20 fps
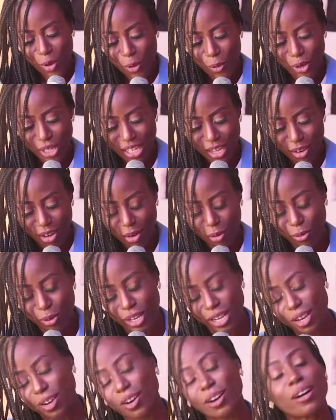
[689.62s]
with our
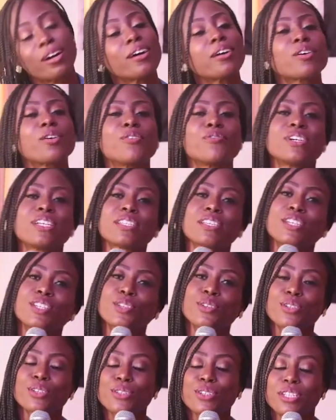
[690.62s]
uh,
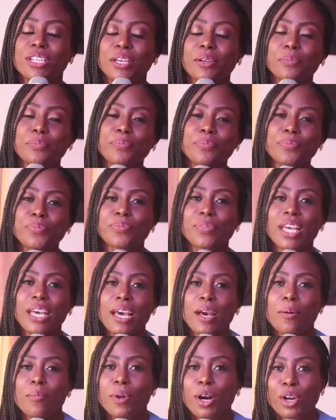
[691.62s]
conversation today?
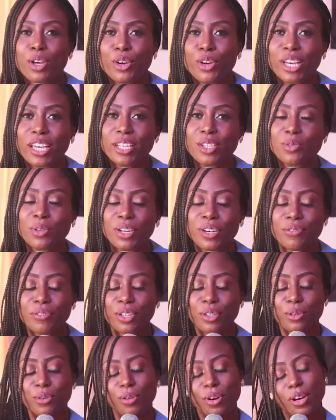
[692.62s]
Bow your heads wherever
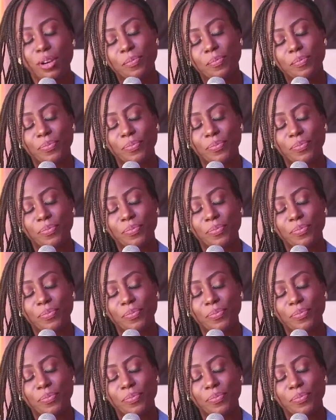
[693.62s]
you are.